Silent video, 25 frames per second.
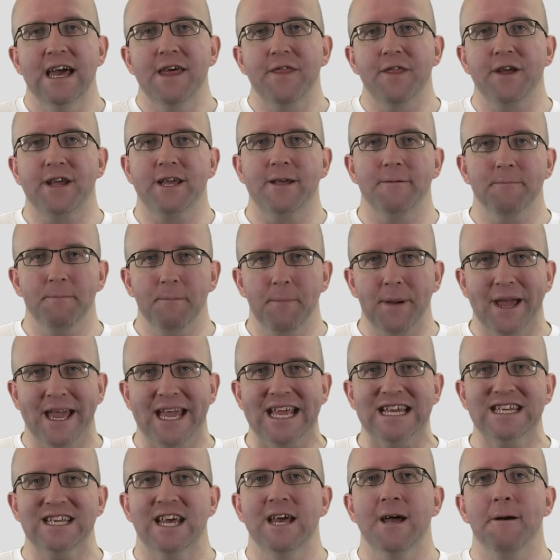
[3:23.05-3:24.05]
that
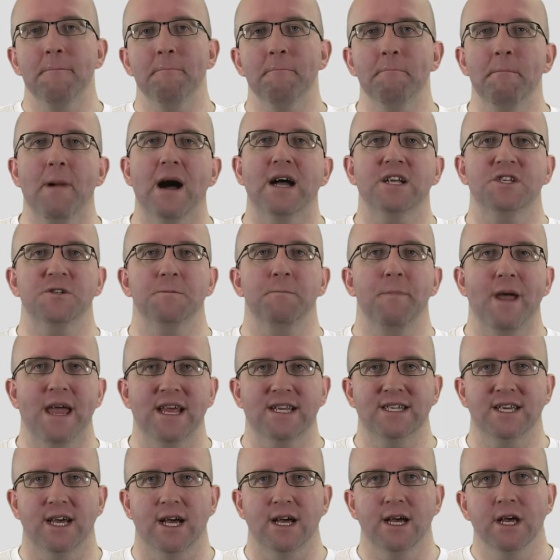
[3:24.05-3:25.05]
compete much
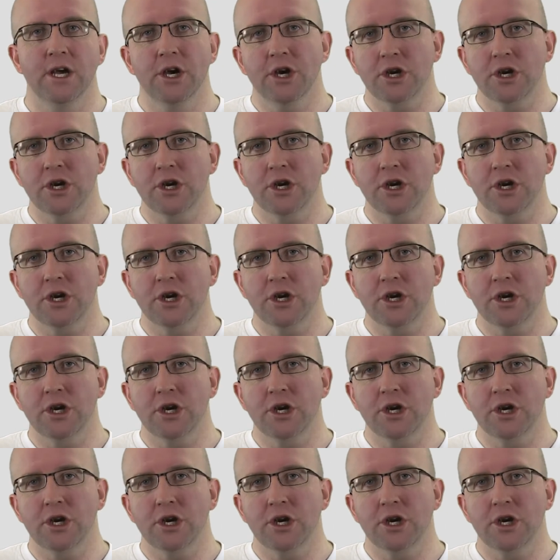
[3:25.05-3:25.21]
better.